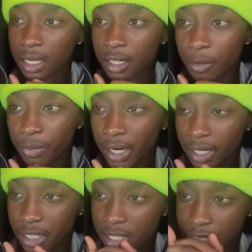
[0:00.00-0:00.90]
the
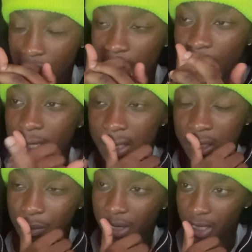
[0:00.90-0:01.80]
Browning shirt and it's
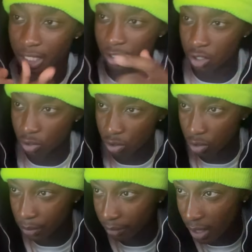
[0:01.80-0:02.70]
a Browning
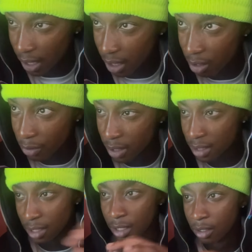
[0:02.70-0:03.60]
shoe. I can't really
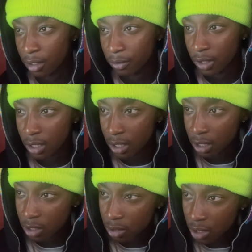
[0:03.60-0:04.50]
tell if
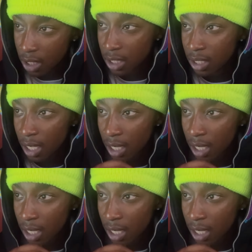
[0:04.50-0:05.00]
these jeans